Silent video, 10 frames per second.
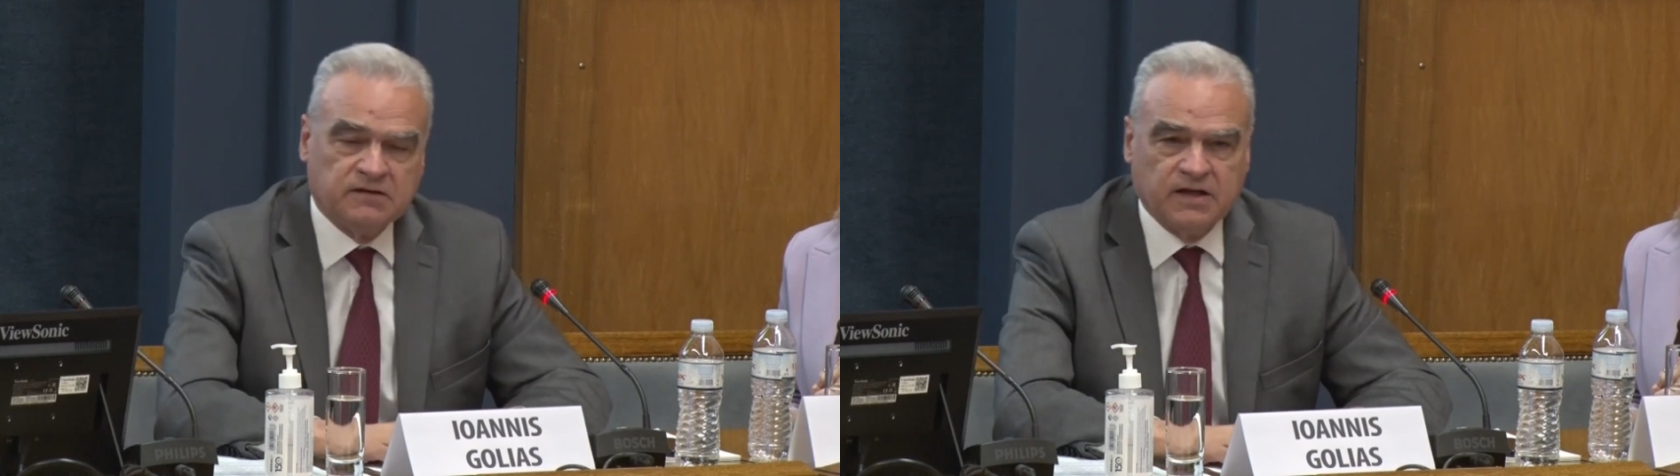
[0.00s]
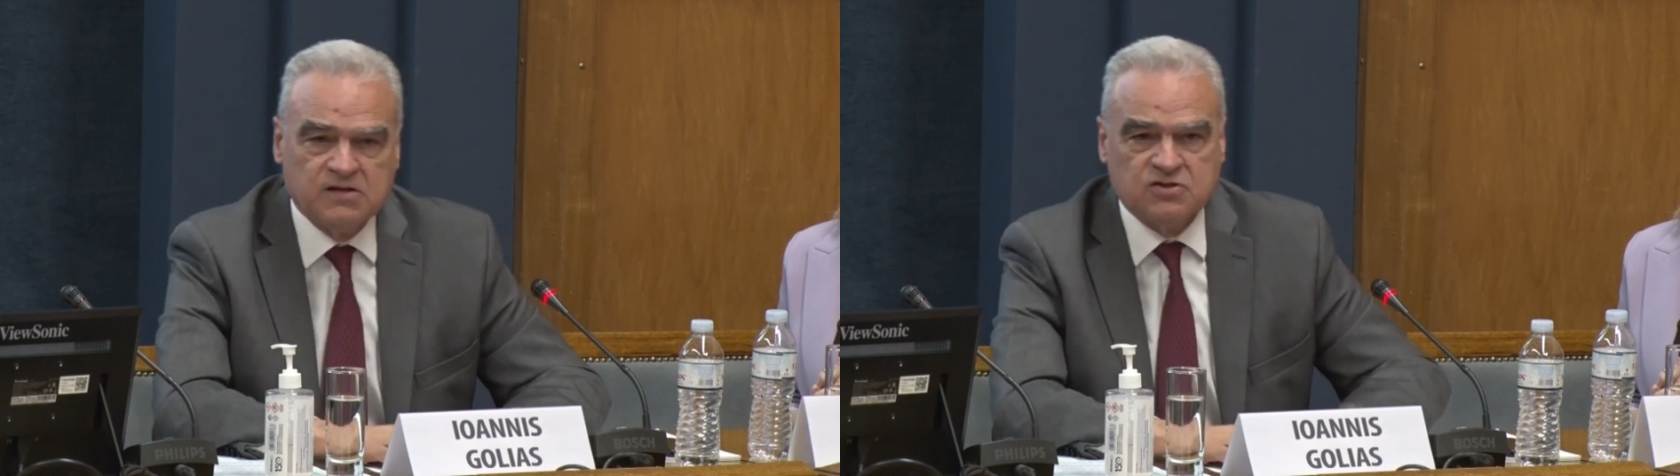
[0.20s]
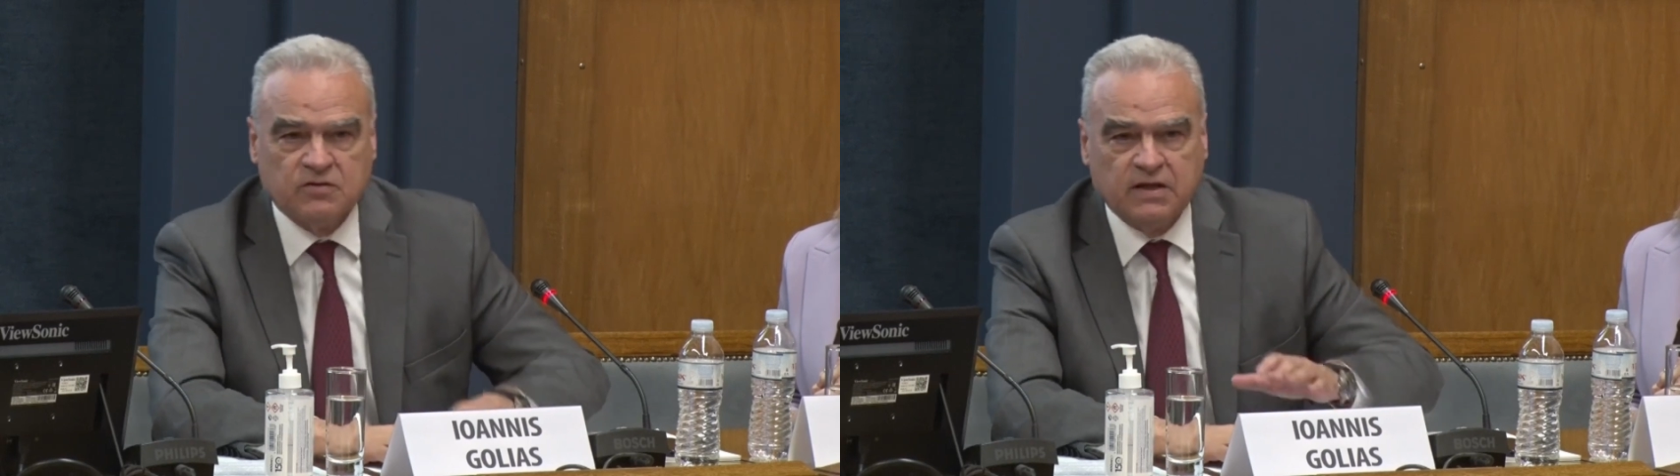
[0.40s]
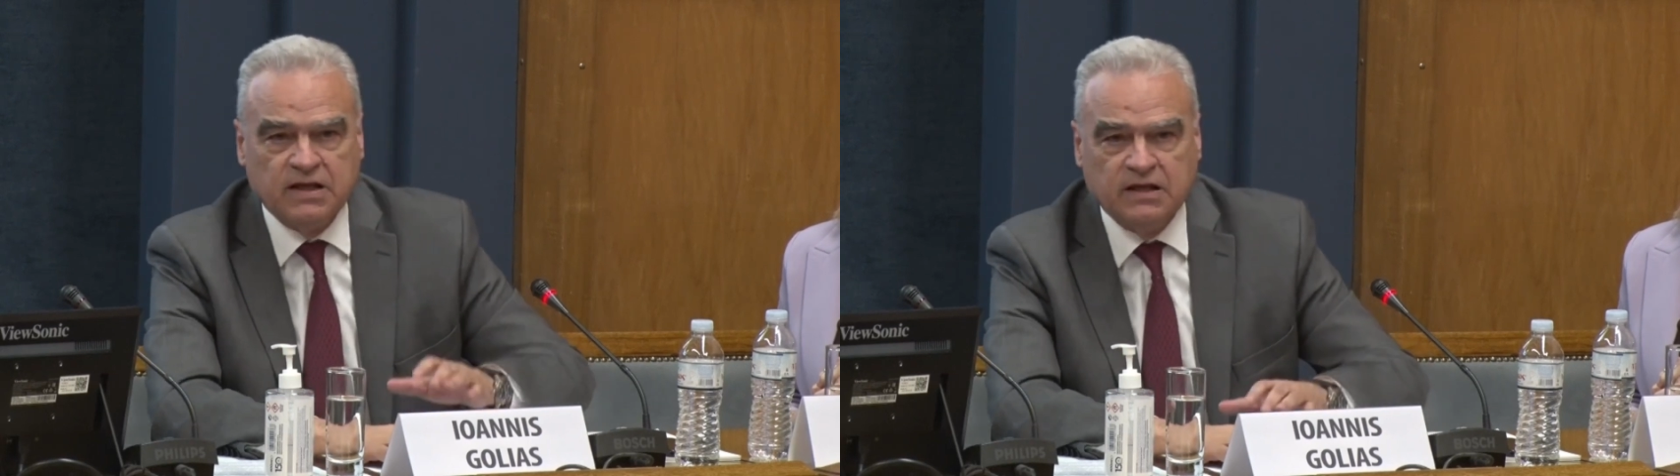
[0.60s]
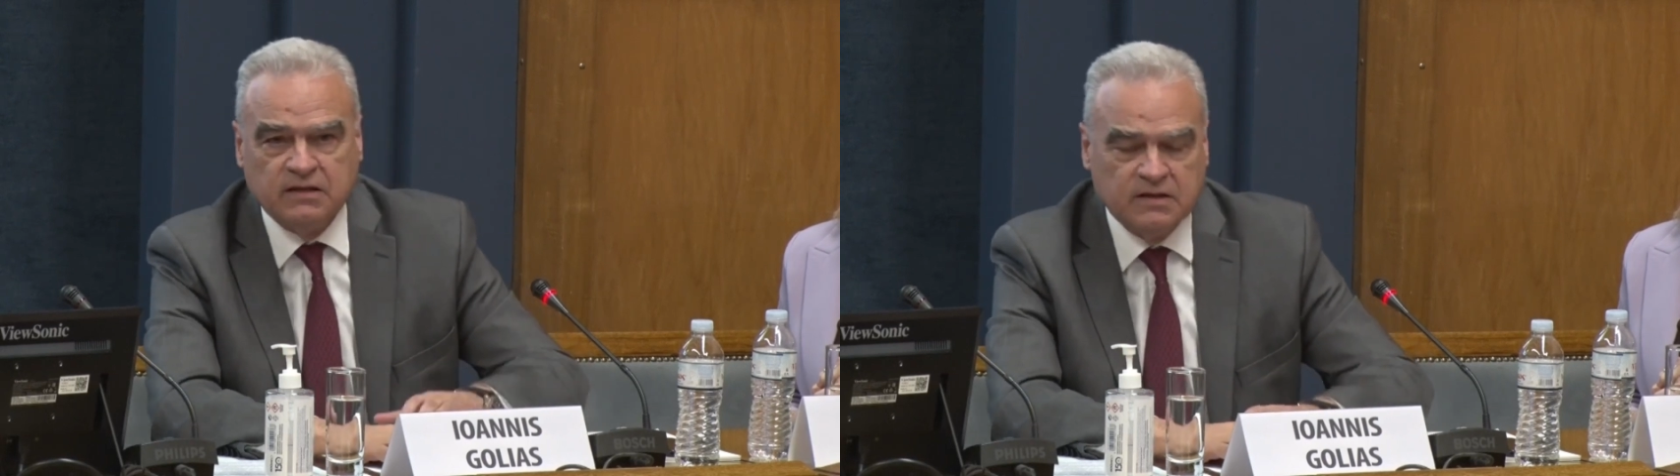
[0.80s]
attention
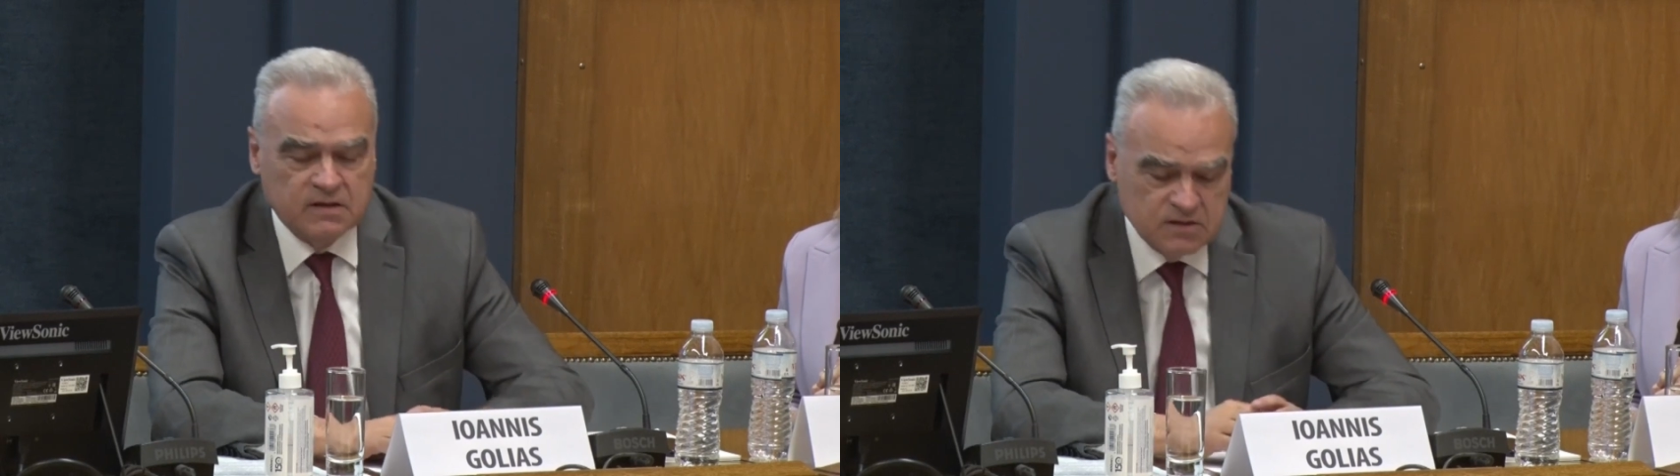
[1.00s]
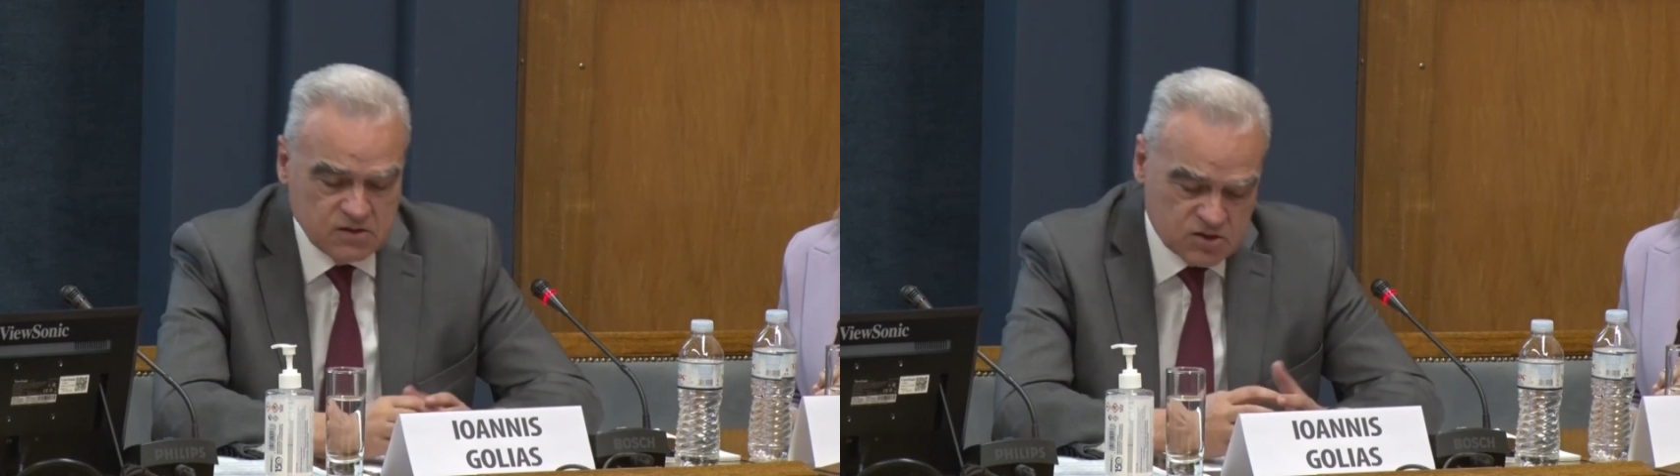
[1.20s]
in.